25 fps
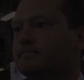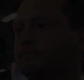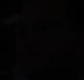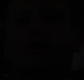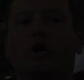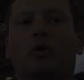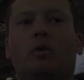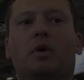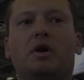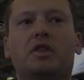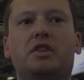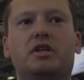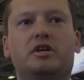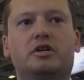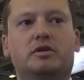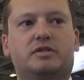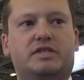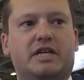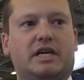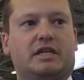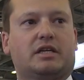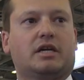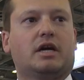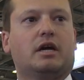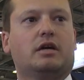So one of the new
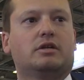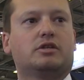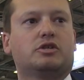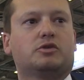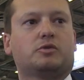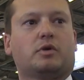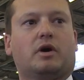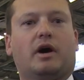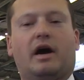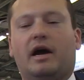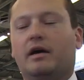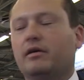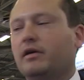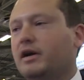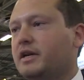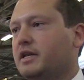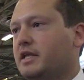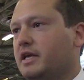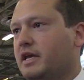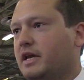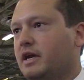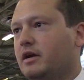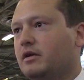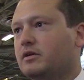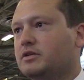technologies we're
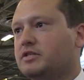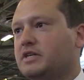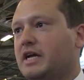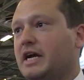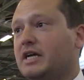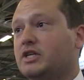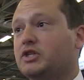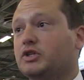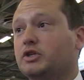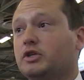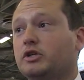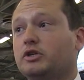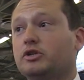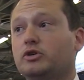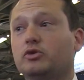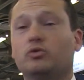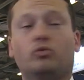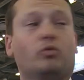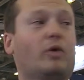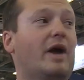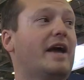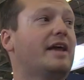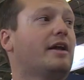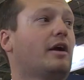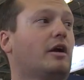highlighting here is actually a
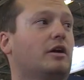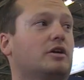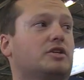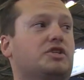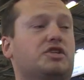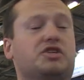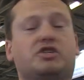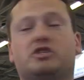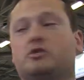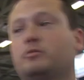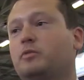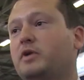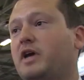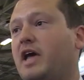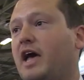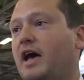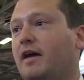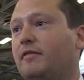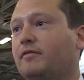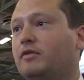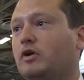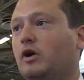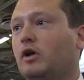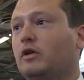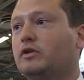new radar system we
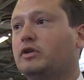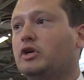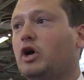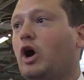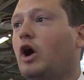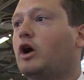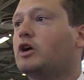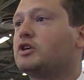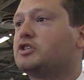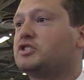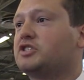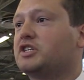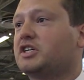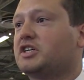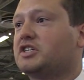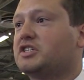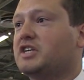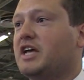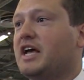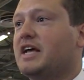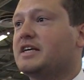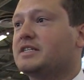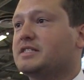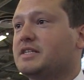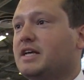have called the
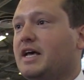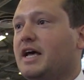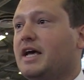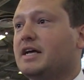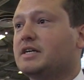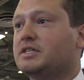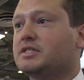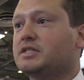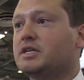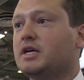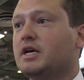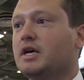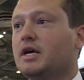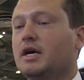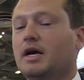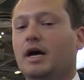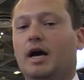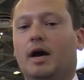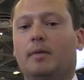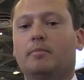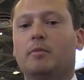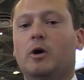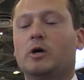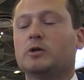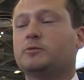
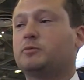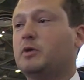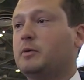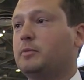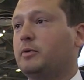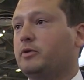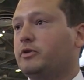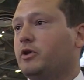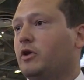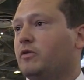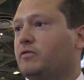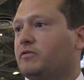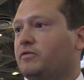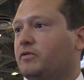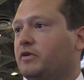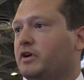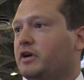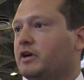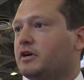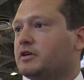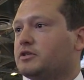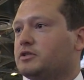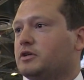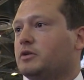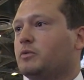R6SS. Most people know
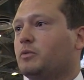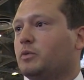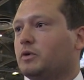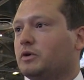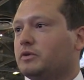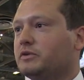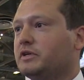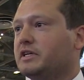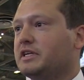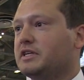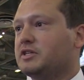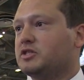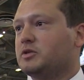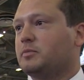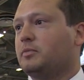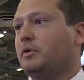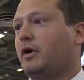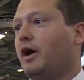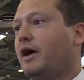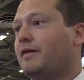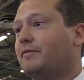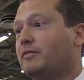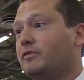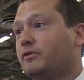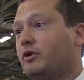FLIR is a world-leading
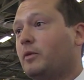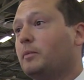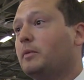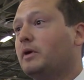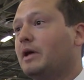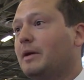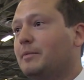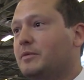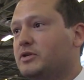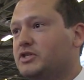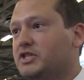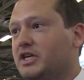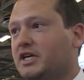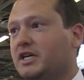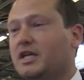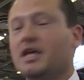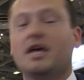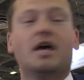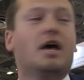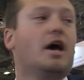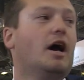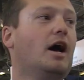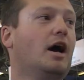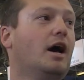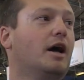supplier for thermal imaging.
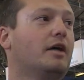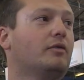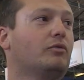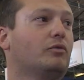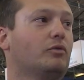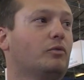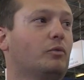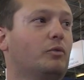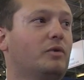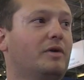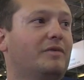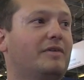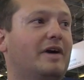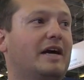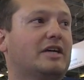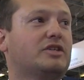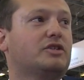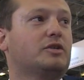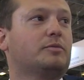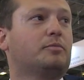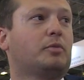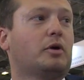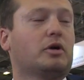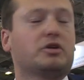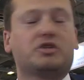We've
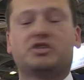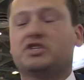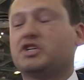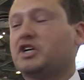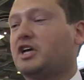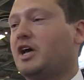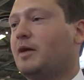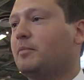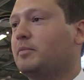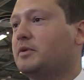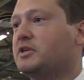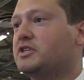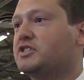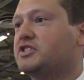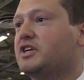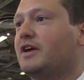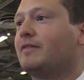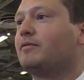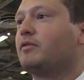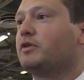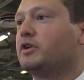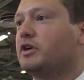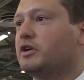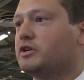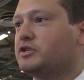actually purchased a company
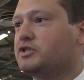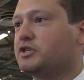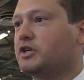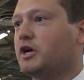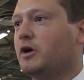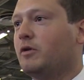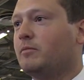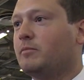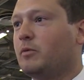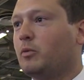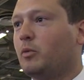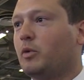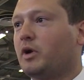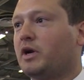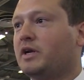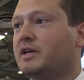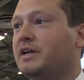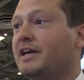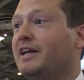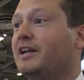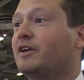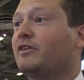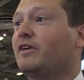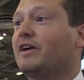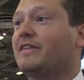several years ago and we're working
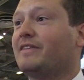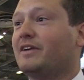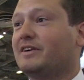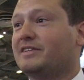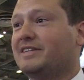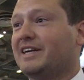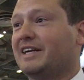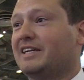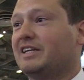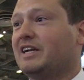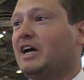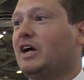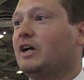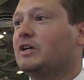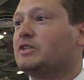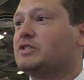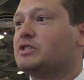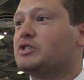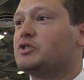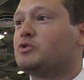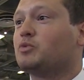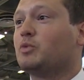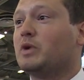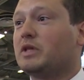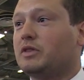to integrate their
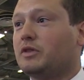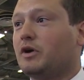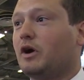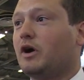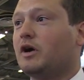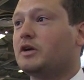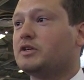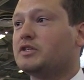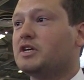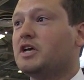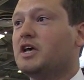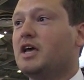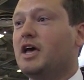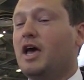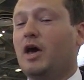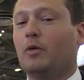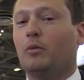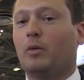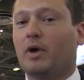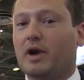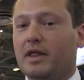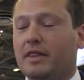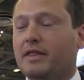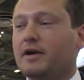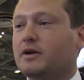technologies with ours.
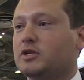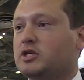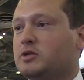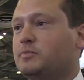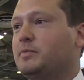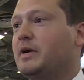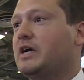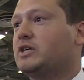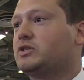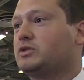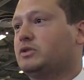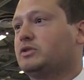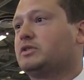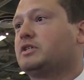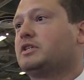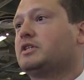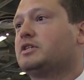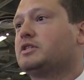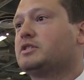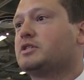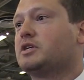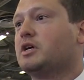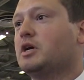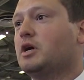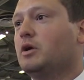And one of their
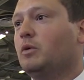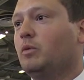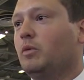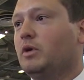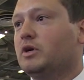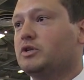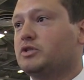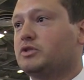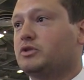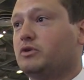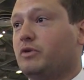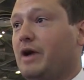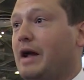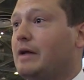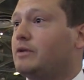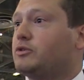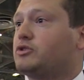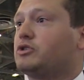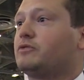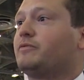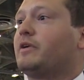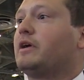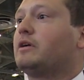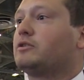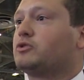specialties was
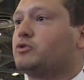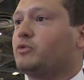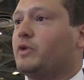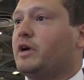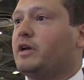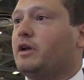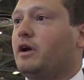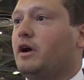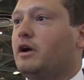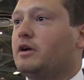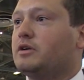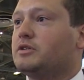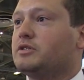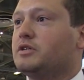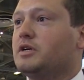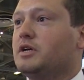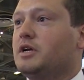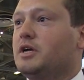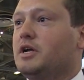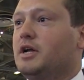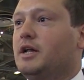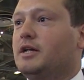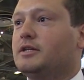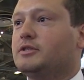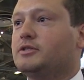ground surveillance radars.
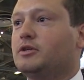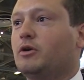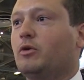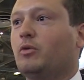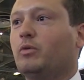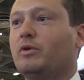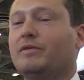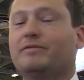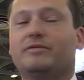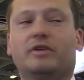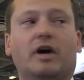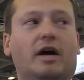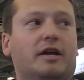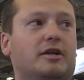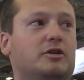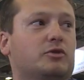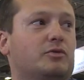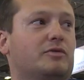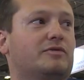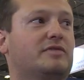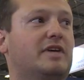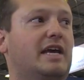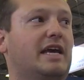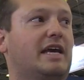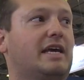And so what we've done is
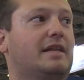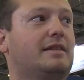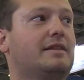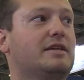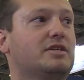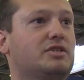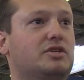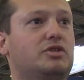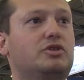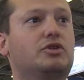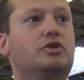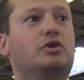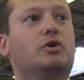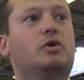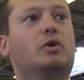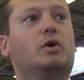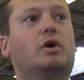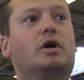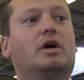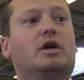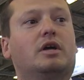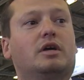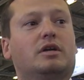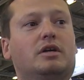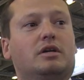we've taken this new
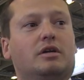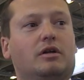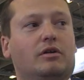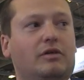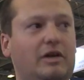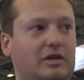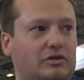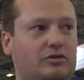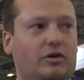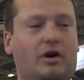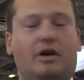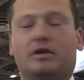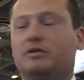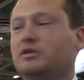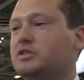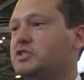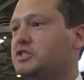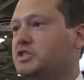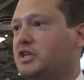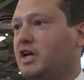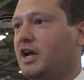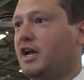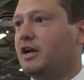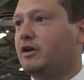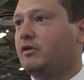electronically
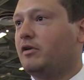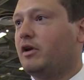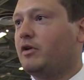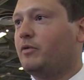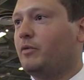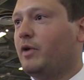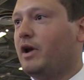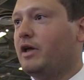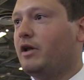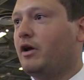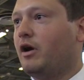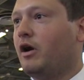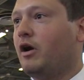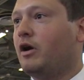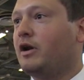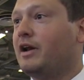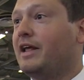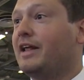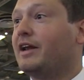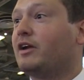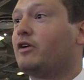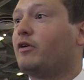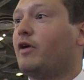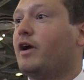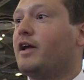scanned radar
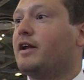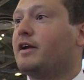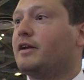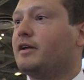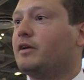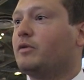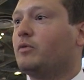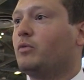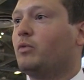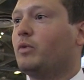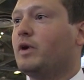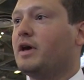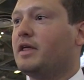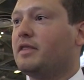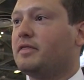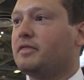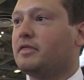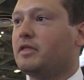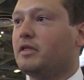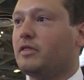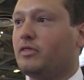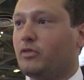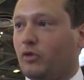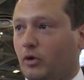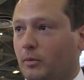and integrated it with
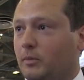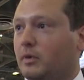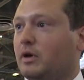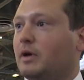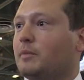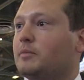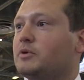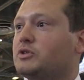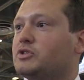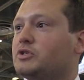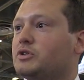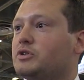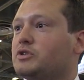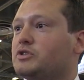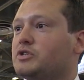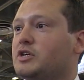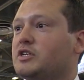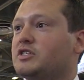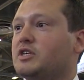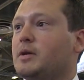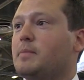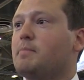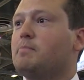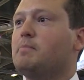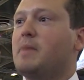thermal imagers
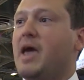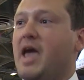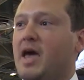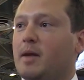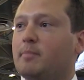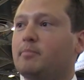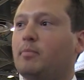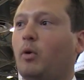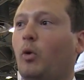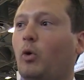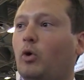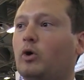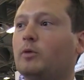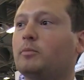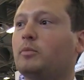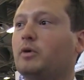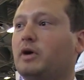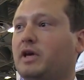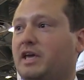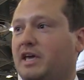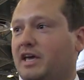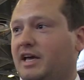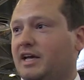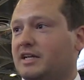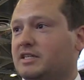as a
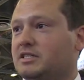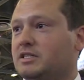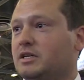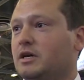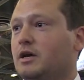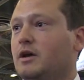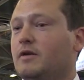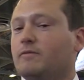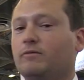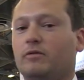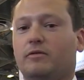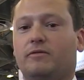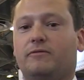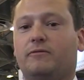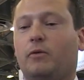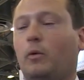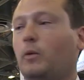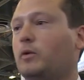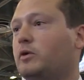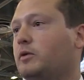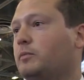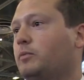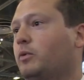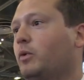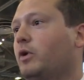man-portable kit for
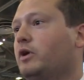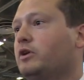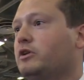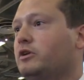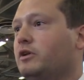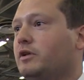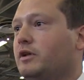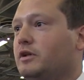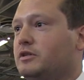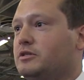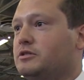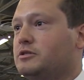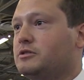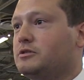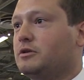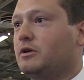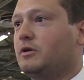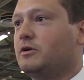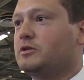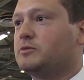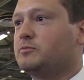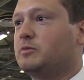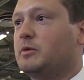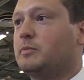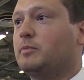forward deployed units. So
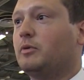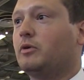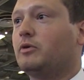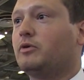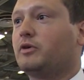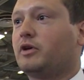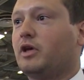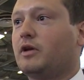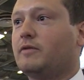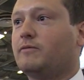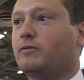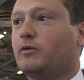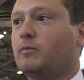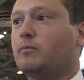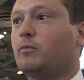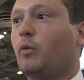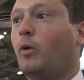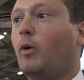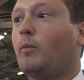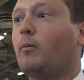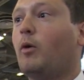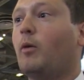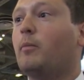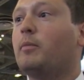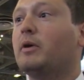as people are looking for
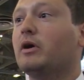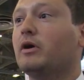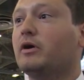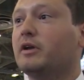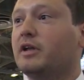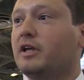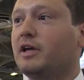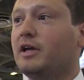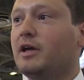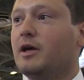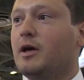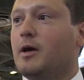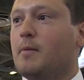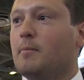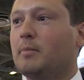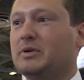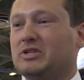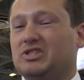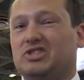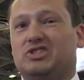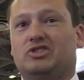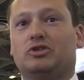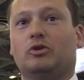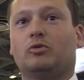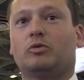more mobility
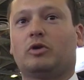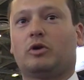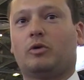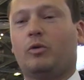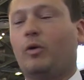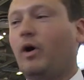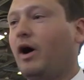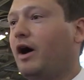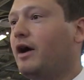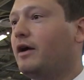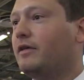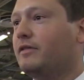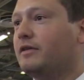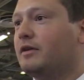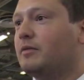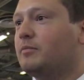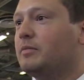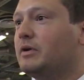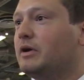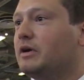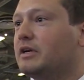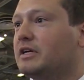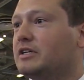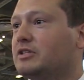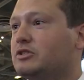but still require the
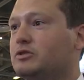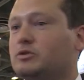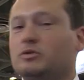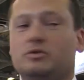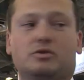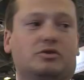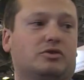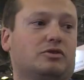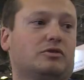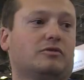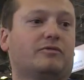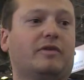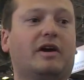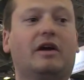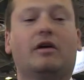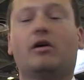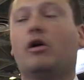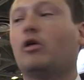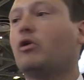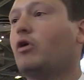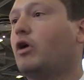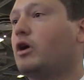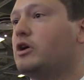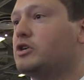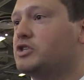ability to
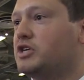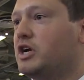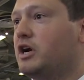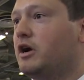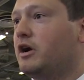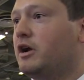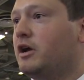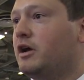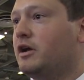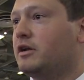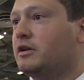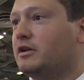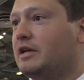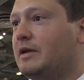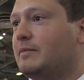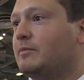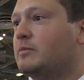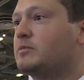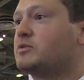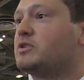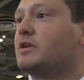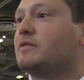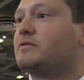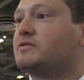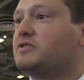surveil a large area and keep
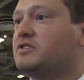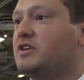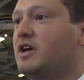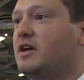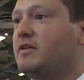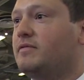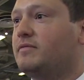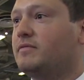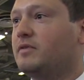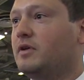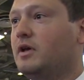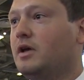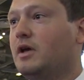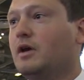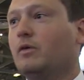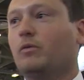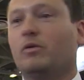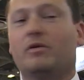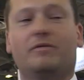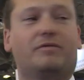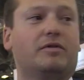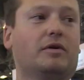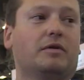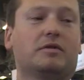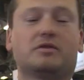themselves safe,
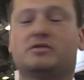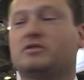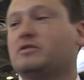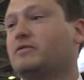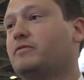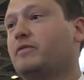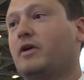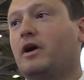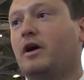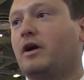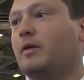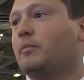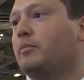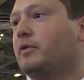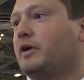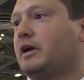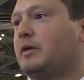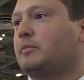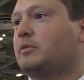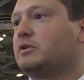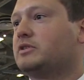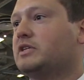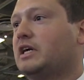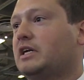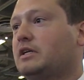we feel this is a very
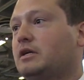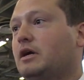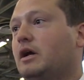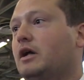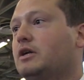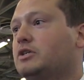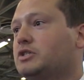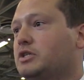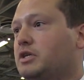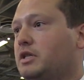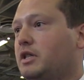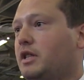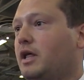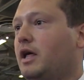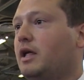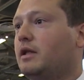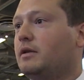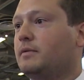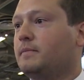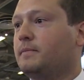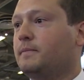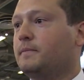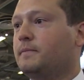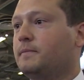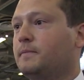applicable technology to
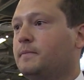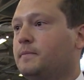that.